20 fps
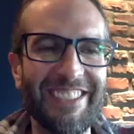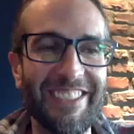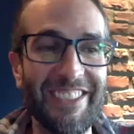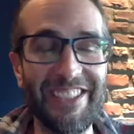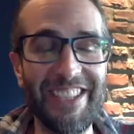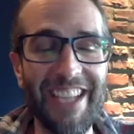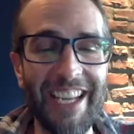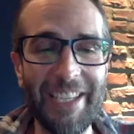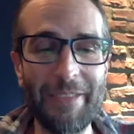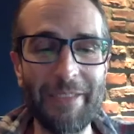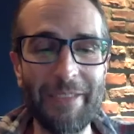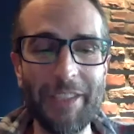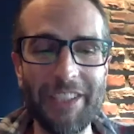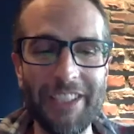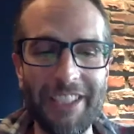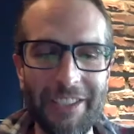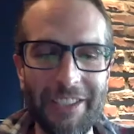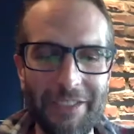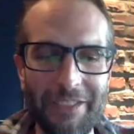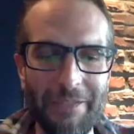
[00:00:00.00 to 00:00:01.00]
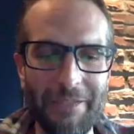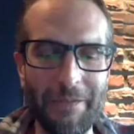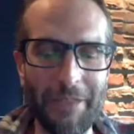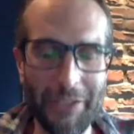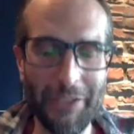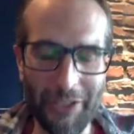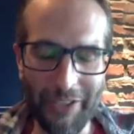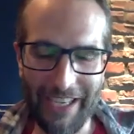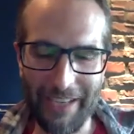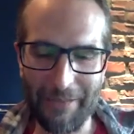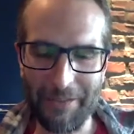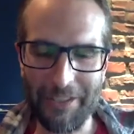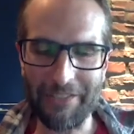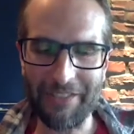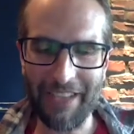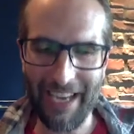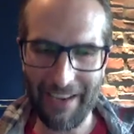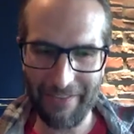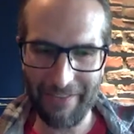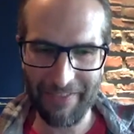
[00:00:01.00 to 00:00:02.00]
there's 90 milligrams of
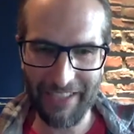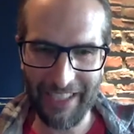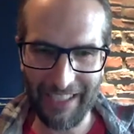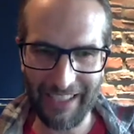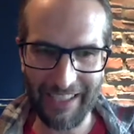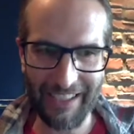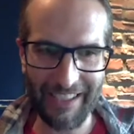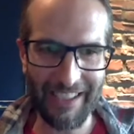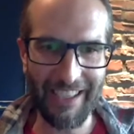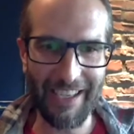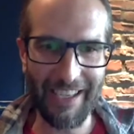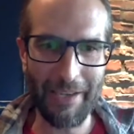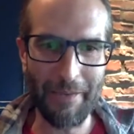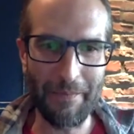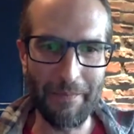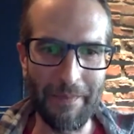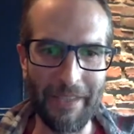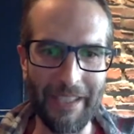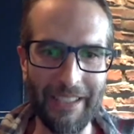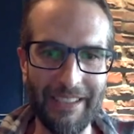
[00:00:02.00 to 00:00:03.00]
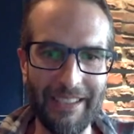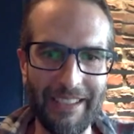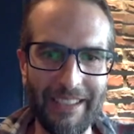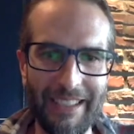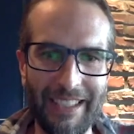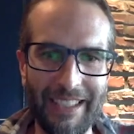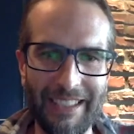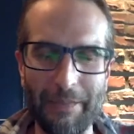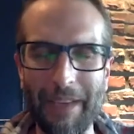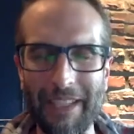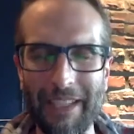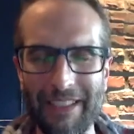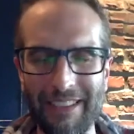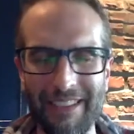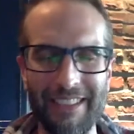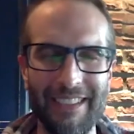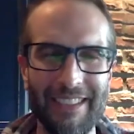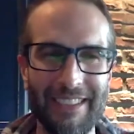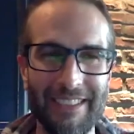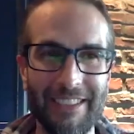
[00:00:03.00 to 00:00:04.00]
caffeine, um, mm-hmm. and it's
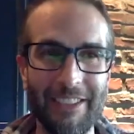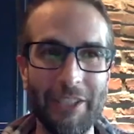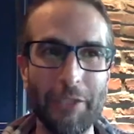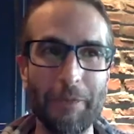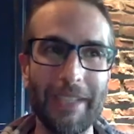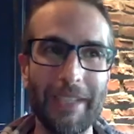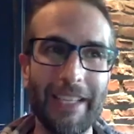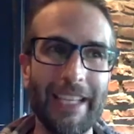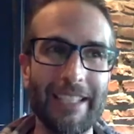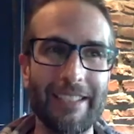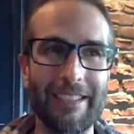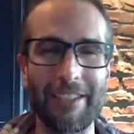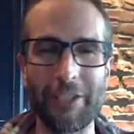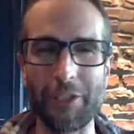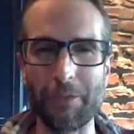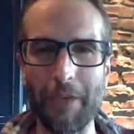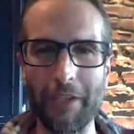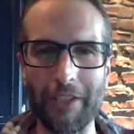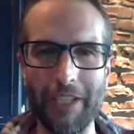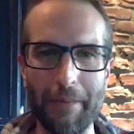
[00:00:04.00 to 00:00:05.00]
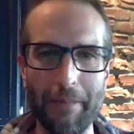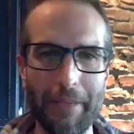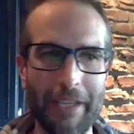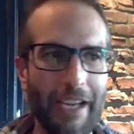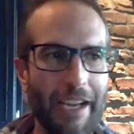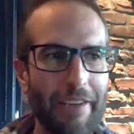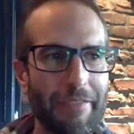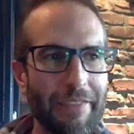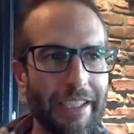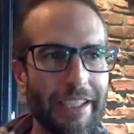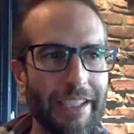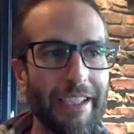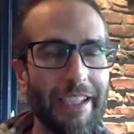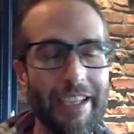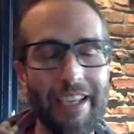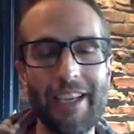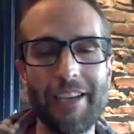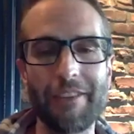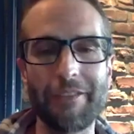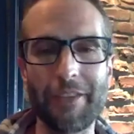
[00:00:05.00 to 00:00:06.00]
a little bit less than a small cup of coffee.
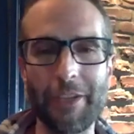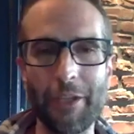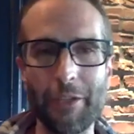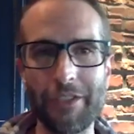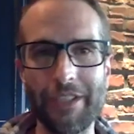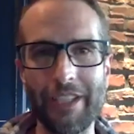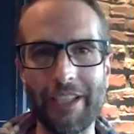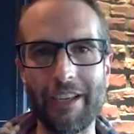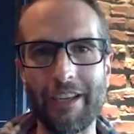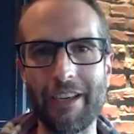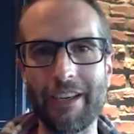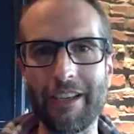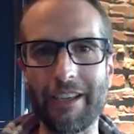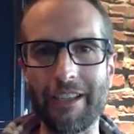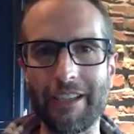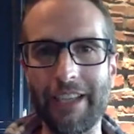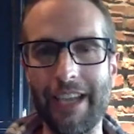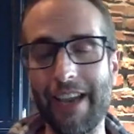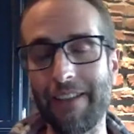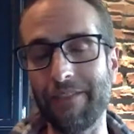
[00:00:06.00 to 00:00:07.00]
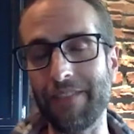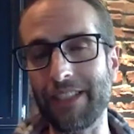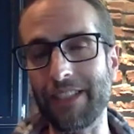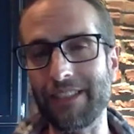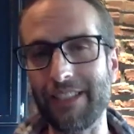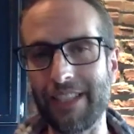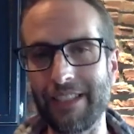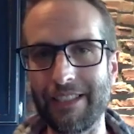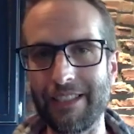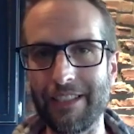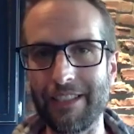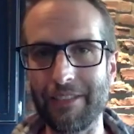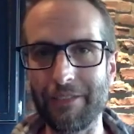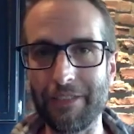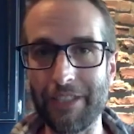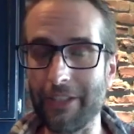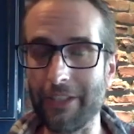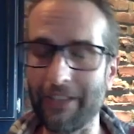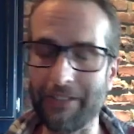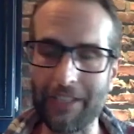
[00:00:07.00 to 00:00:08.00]
For mm-hmm. those that are caffeine sensitive, we
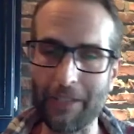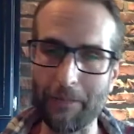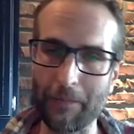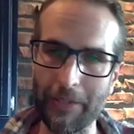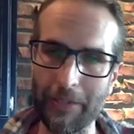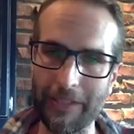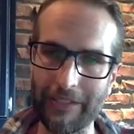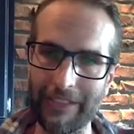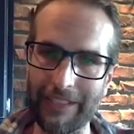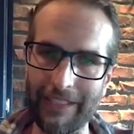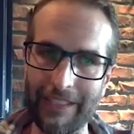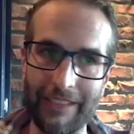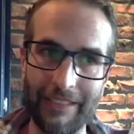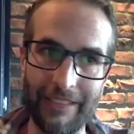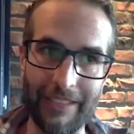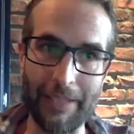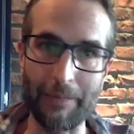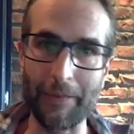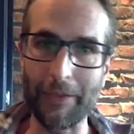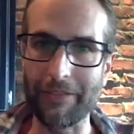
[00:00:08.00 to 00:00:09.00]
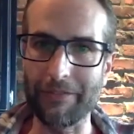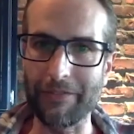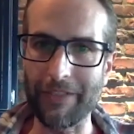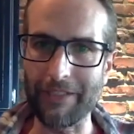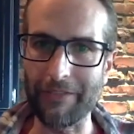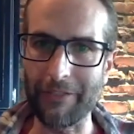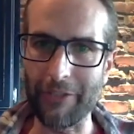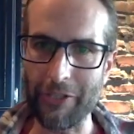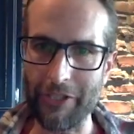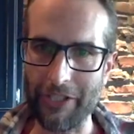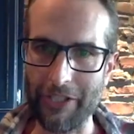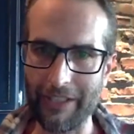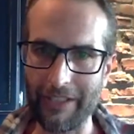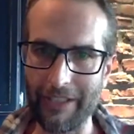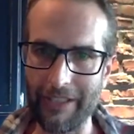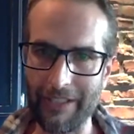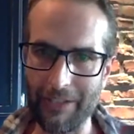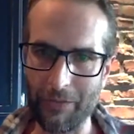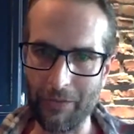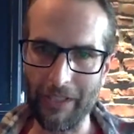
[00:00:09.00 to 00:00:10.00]
do have a completely stimulant-free version
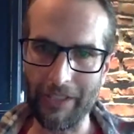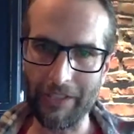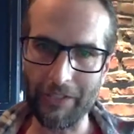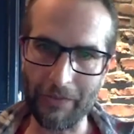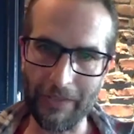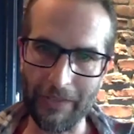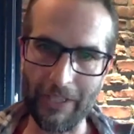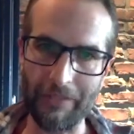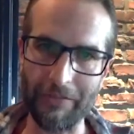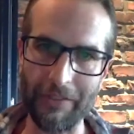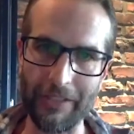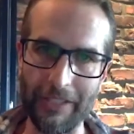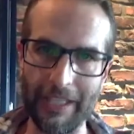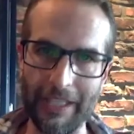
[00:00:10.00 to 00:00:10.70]
as well. So we do offer mm. a